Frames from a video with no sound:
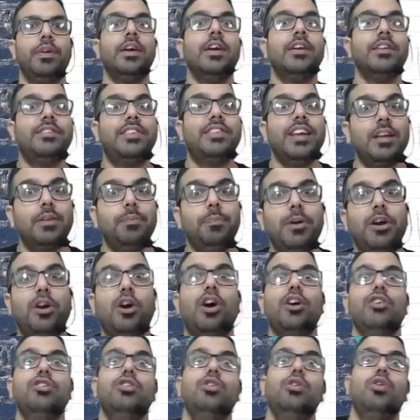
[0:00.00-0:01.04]
Just
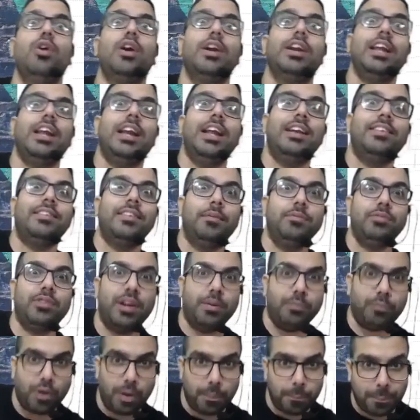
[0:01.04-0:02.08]
because you got an exemption
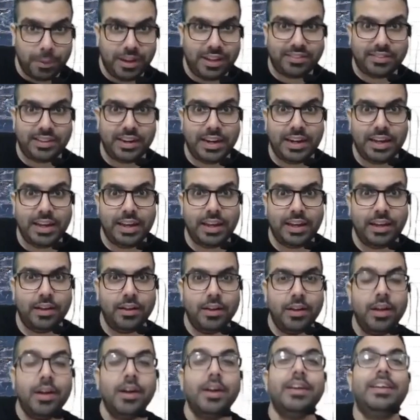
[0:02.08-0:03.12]
from BCD
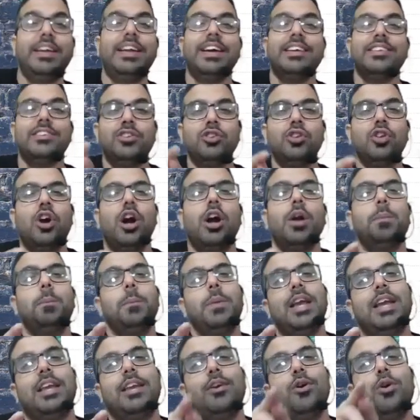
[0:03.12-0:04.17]
does not
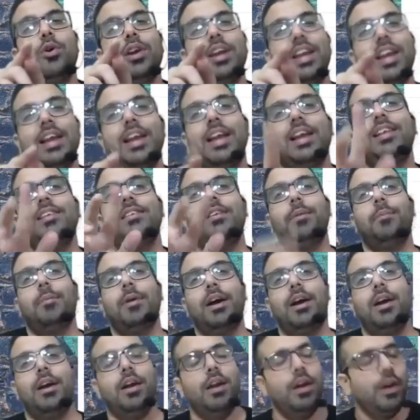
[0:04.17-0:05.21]
make you
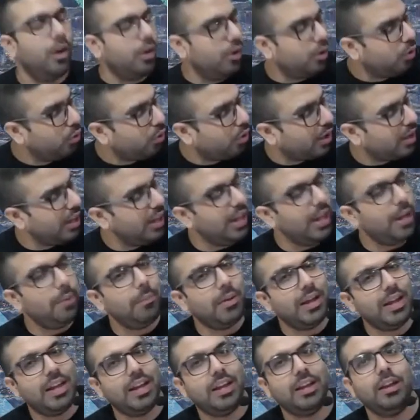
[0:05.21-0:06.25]
ineligible to claim
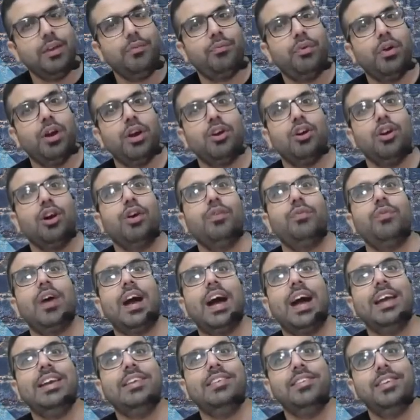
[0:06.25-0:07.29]
a refund of
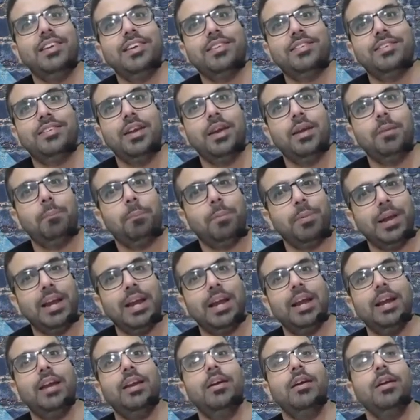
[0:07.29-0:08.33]
IGST
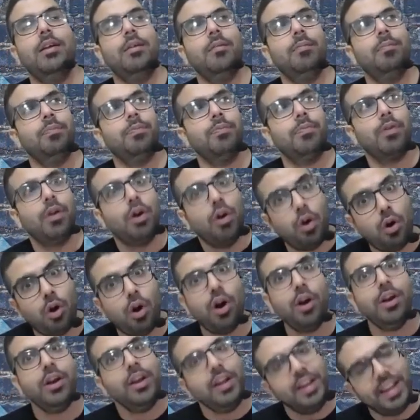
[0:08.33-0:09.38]
paid
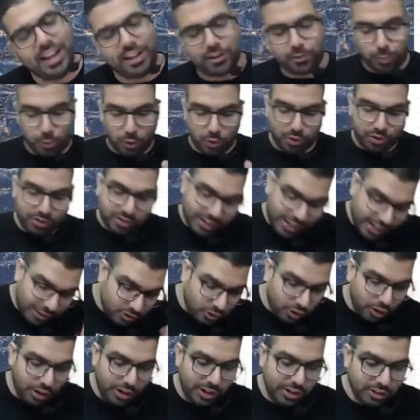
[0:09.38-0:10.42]
on exports. That's
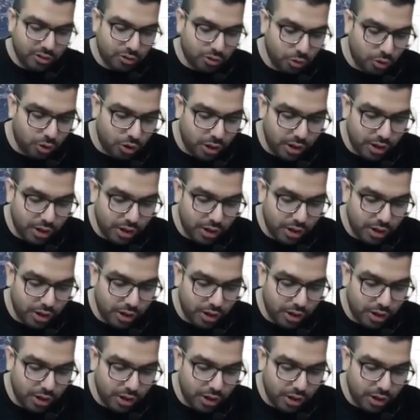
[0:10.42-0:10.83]
all is told.